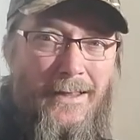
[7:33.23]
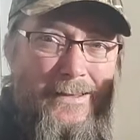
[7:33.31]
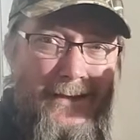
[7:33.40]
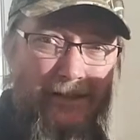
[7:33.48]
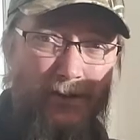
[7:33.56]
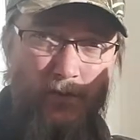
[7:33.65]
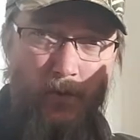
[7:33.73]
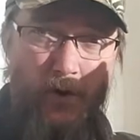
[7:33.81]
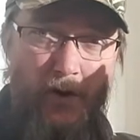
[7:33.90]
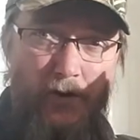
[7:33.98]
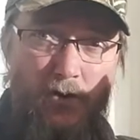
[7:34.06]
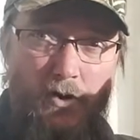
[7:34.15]
This is
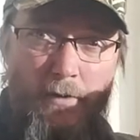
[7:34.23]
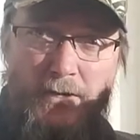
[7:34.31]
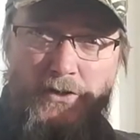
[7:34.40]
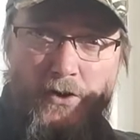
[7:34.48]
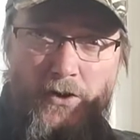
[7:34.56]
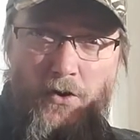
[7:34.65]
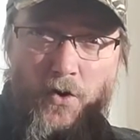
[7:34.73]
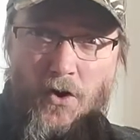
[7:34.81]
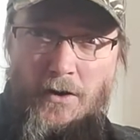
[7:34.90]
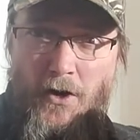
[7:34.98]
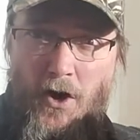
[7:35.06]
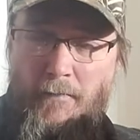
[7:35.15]
where you're gonna be turning
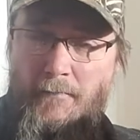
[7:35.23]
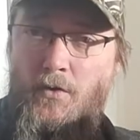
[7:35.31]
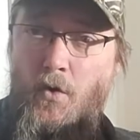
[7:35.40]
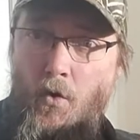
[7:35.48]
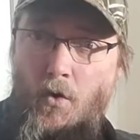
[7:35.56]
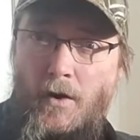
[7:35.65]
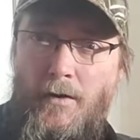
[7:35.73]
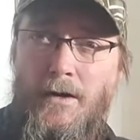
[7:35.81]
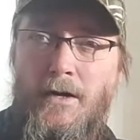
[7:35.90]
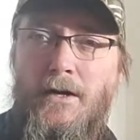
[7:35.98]
on and off your